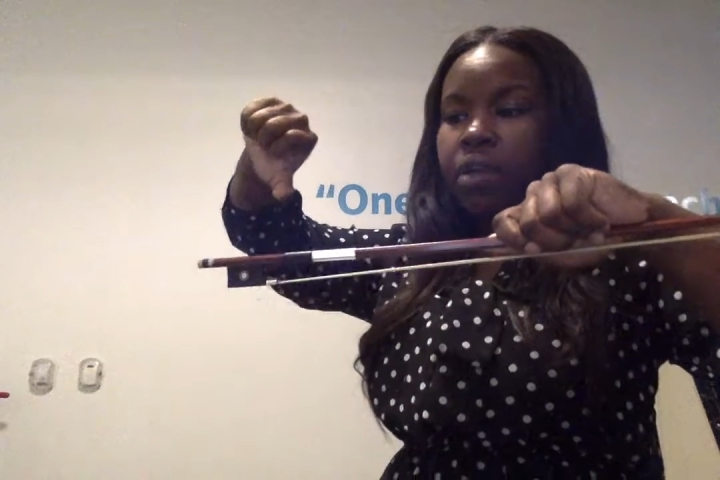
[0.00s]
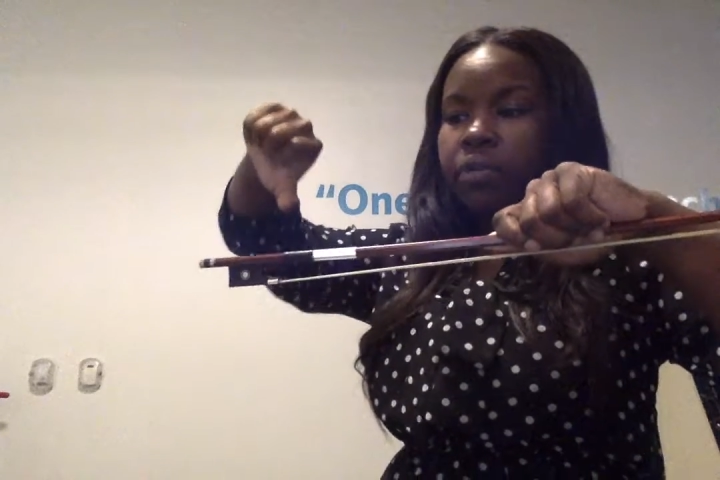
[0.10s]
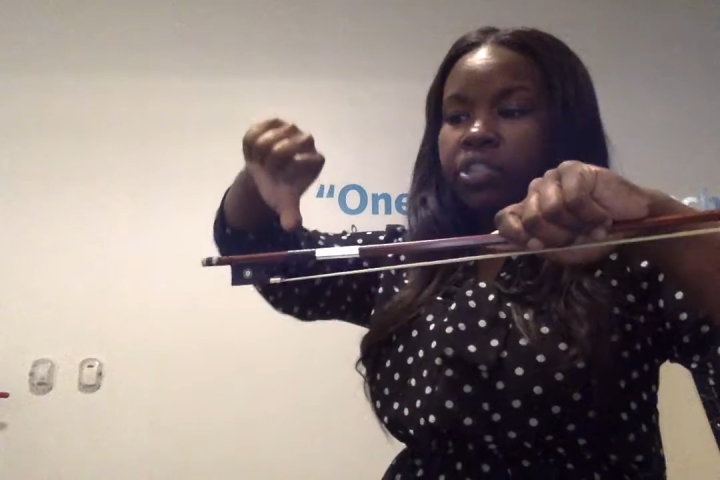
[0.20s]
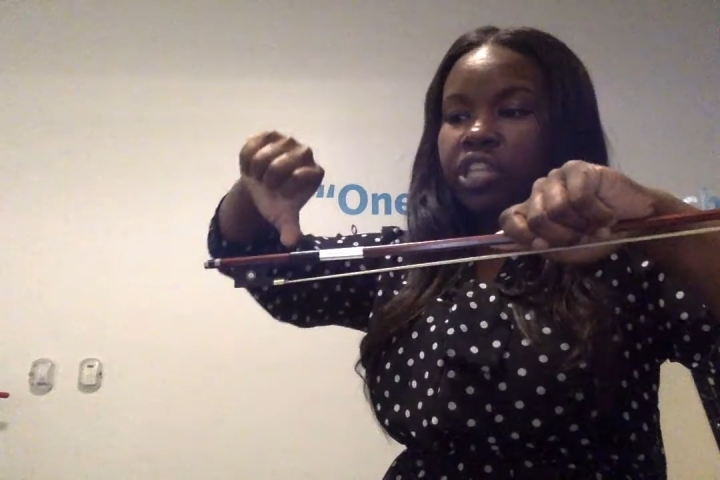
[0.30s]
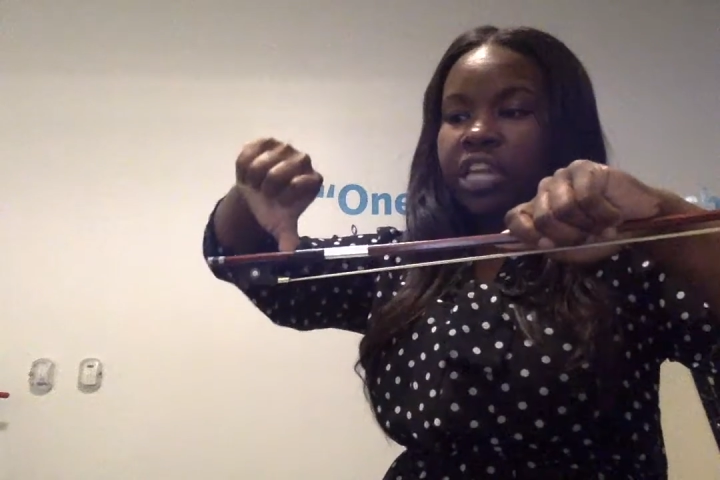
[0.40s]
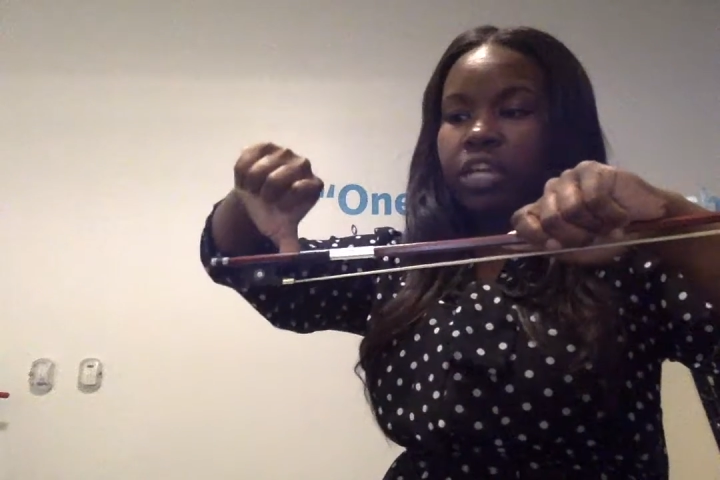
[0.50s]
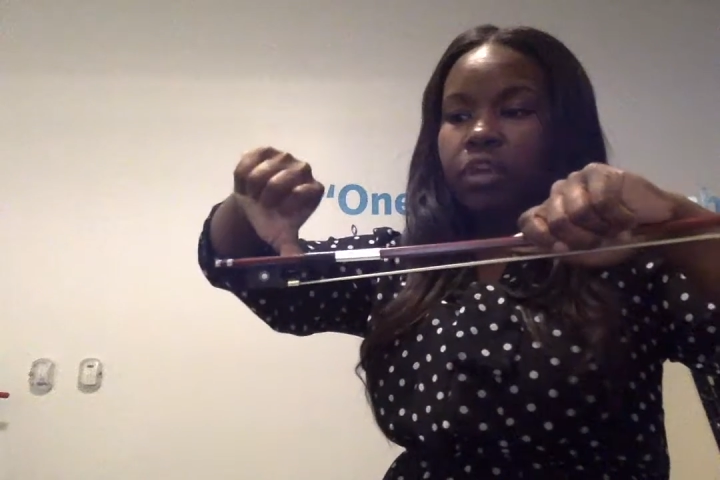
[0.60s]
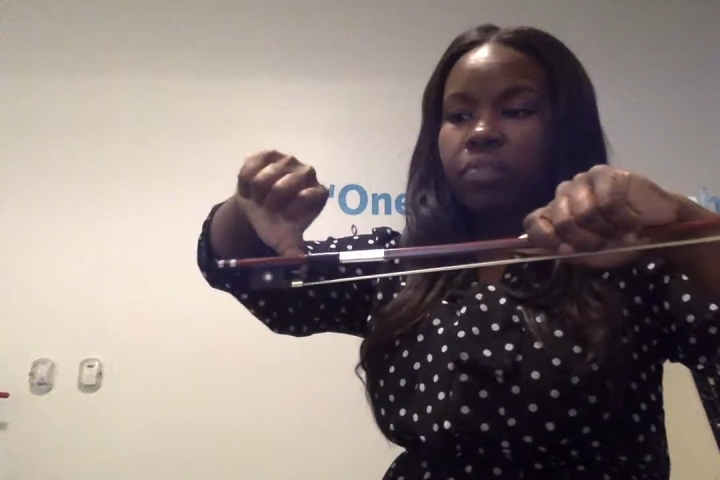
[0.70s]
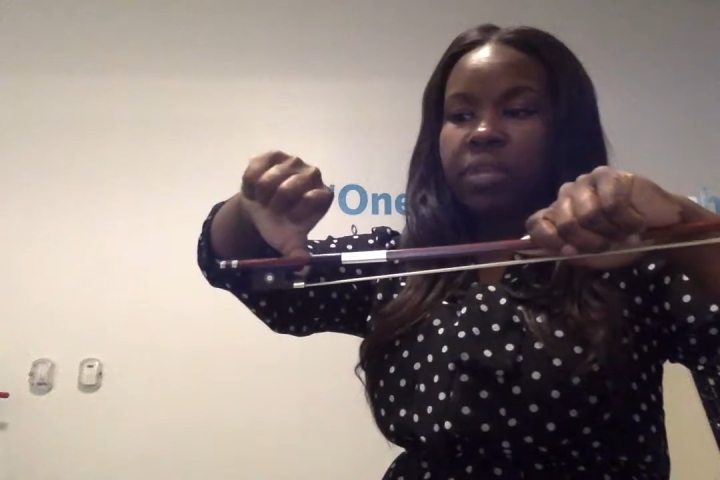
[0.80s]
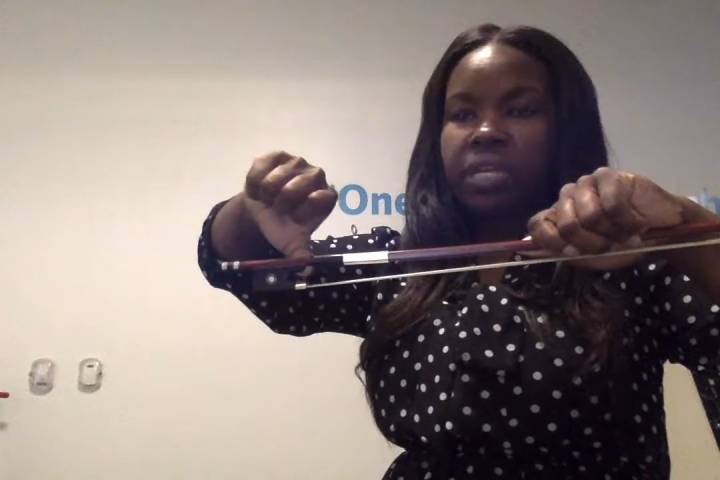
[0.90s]
which they
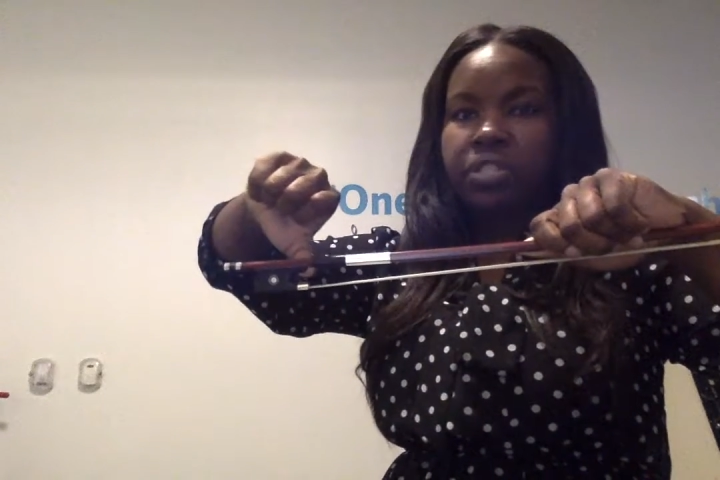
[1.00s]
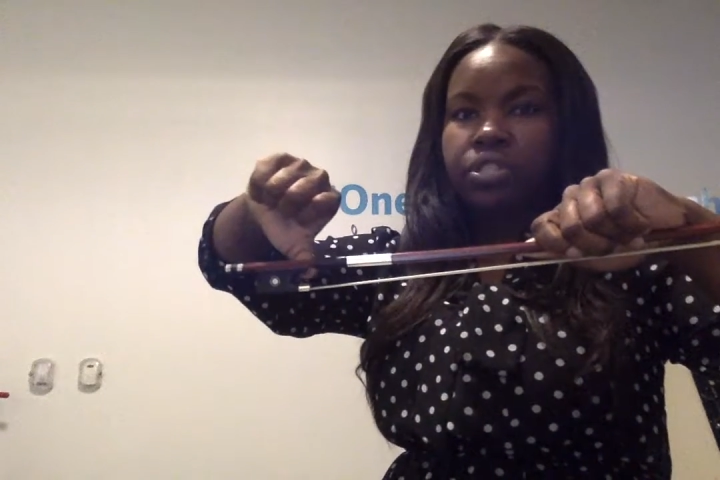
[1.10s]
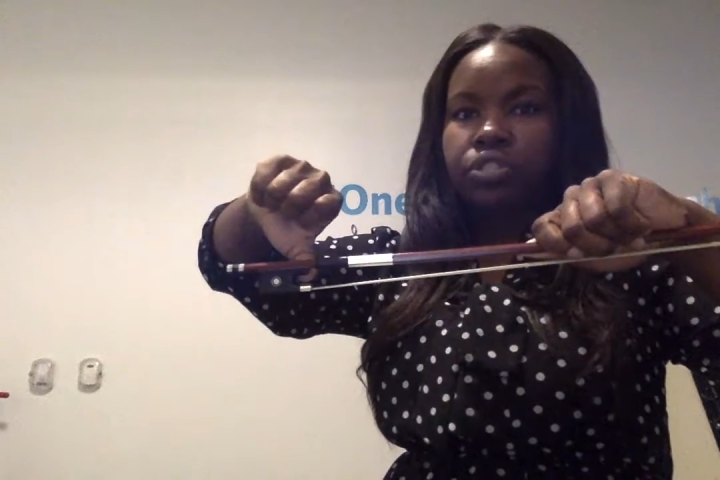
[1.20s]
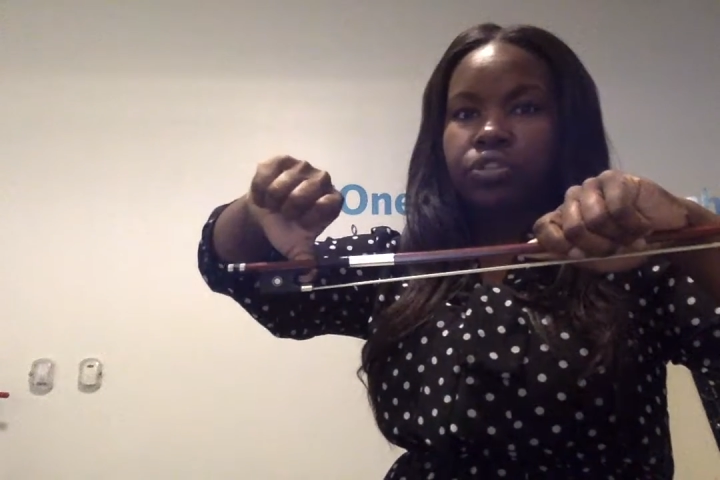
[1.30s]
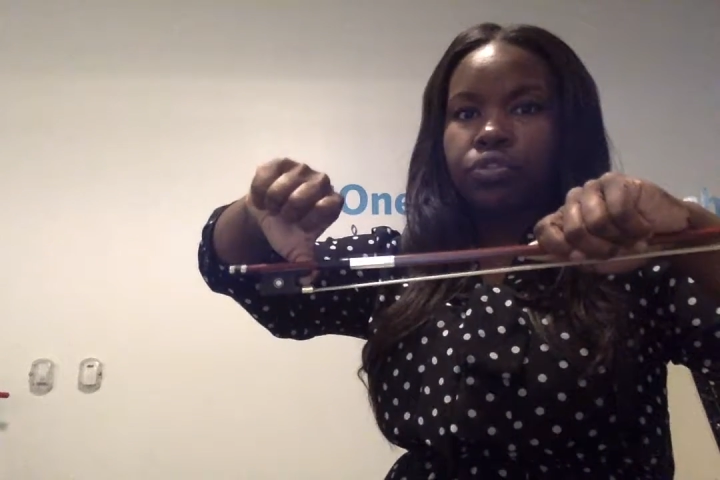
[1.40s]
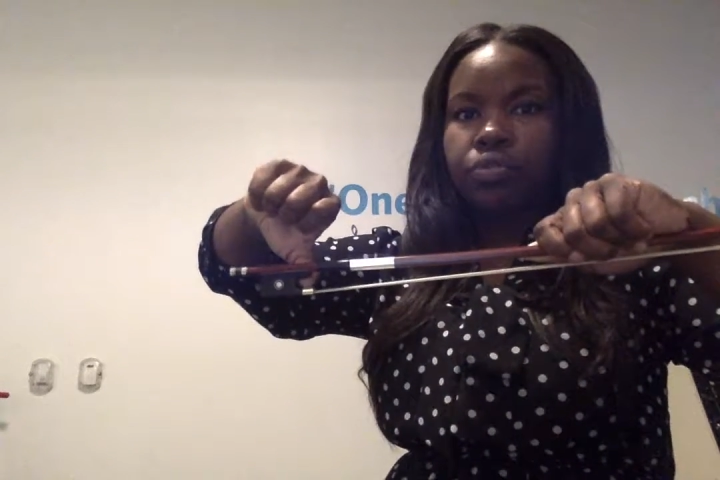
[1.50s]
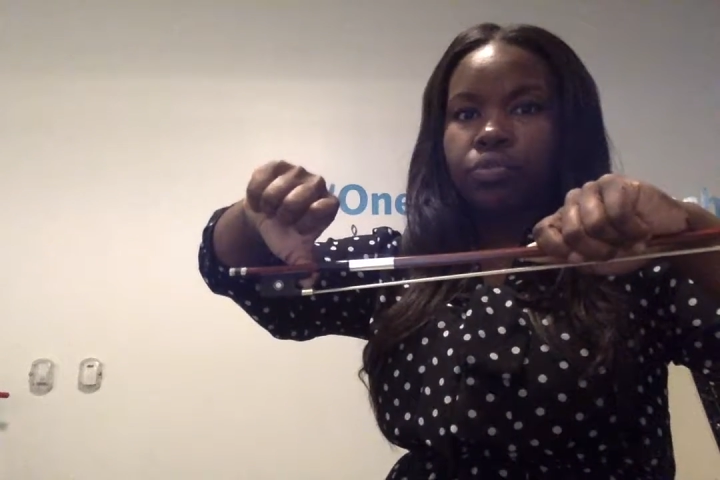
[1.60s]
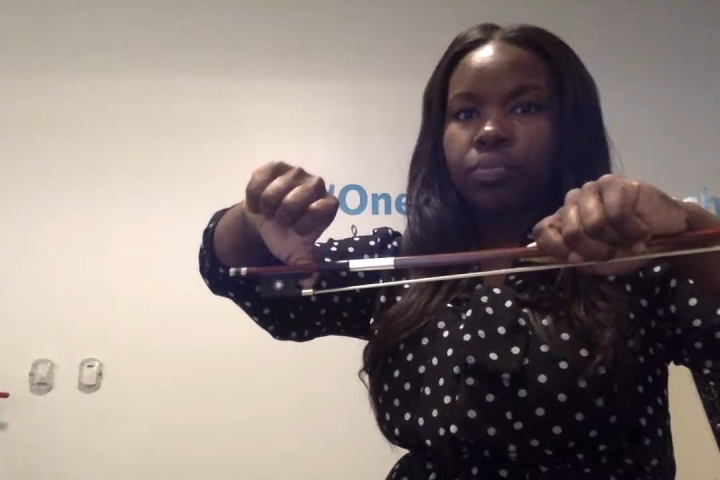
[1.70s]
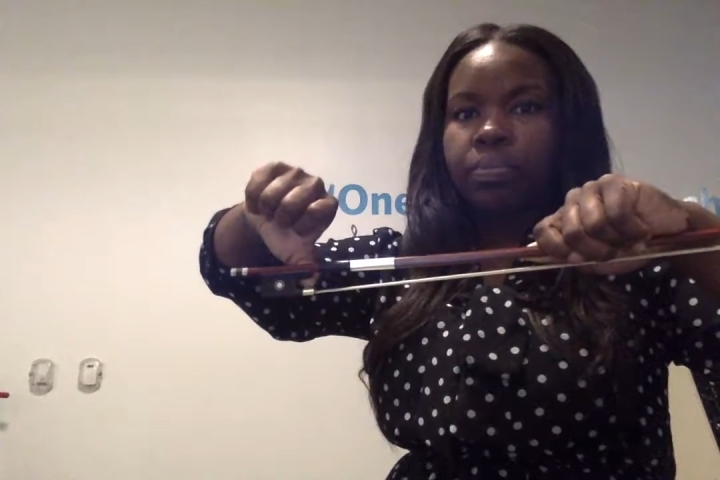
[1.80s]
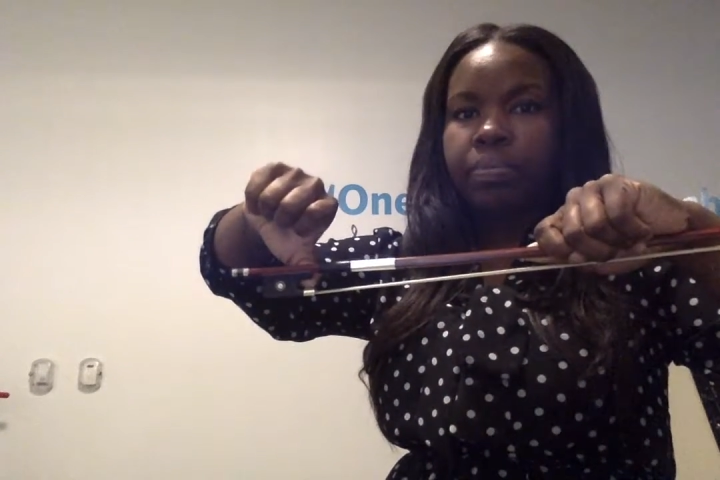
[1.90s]
know means to